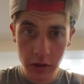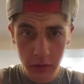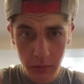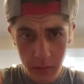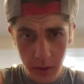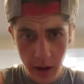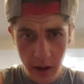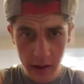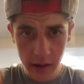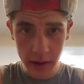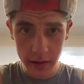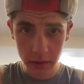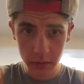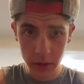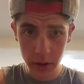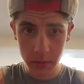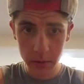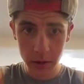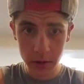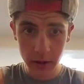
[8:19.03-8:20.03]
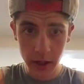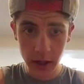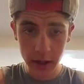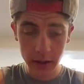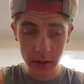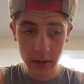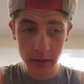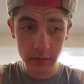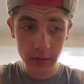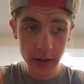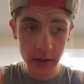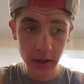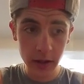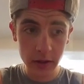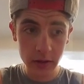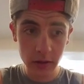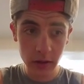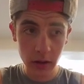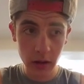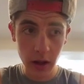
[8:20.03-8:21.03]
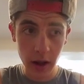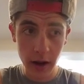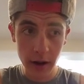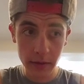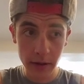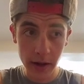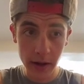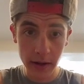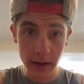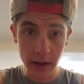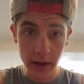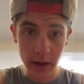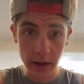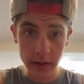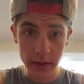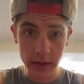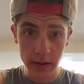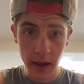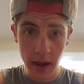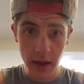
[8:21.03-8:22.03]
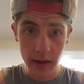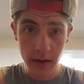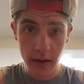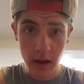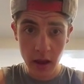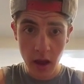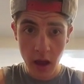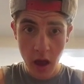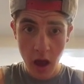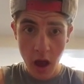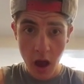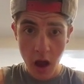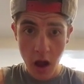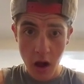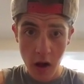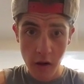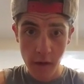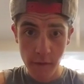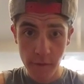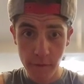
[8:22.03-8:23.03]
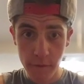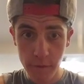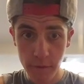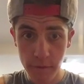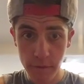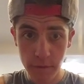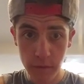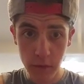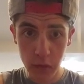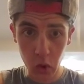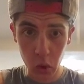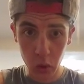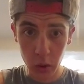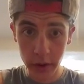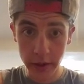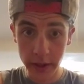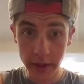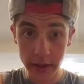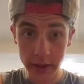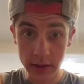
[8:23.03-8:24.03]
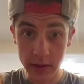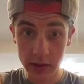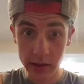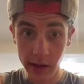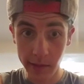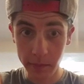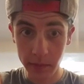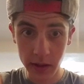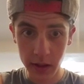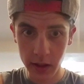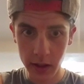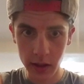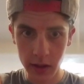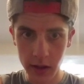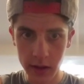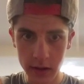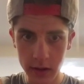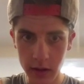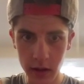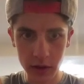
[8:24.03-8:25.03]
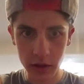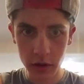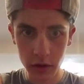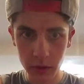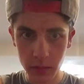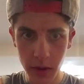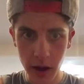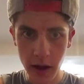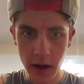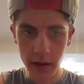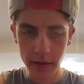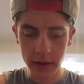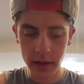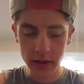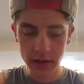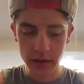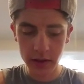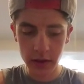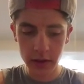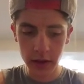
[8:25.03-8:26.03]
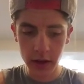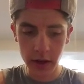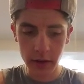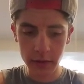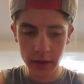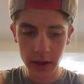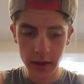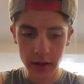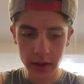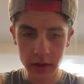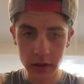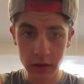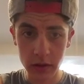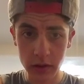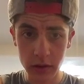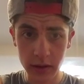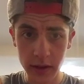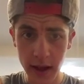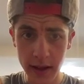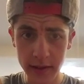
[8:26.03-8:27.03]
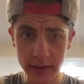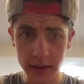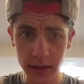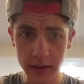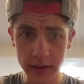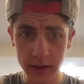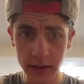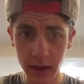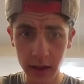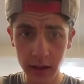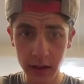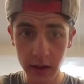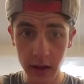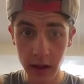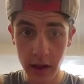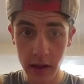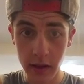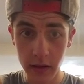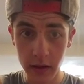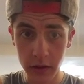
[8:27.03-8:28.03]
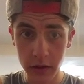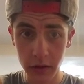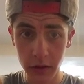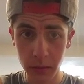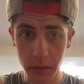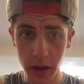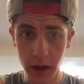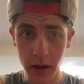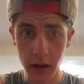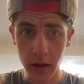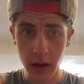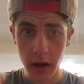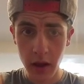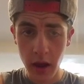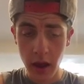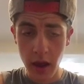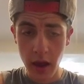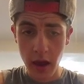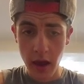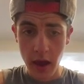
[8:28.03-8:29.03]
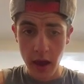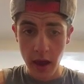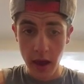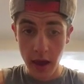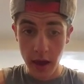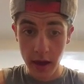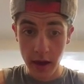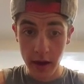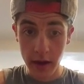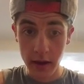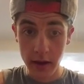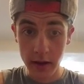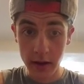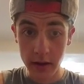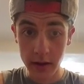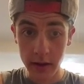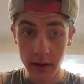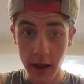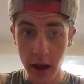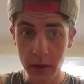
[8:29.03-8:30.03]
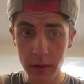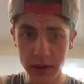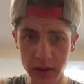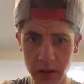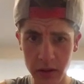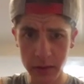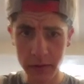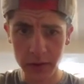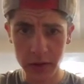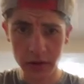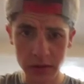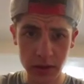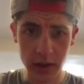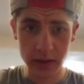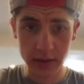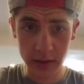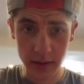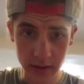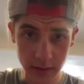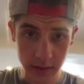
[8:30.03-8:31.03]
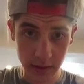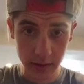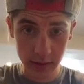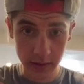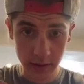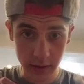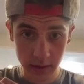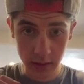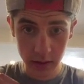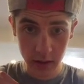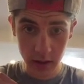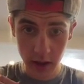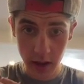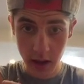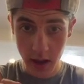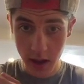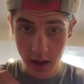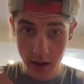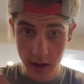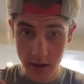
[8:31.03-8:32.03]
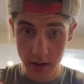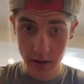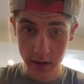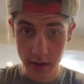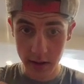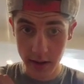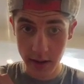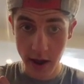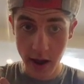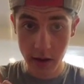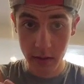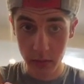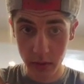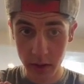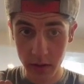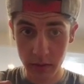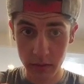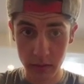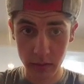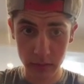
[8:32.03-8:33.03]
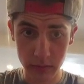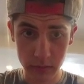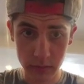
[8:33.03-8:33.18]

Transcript: 2 mile at the Weber Track Invitational. I ran a 10:40 something in the 2 mile. This year I ran a 10:16 in the 2 mile, and that was our first race of the season, and that went,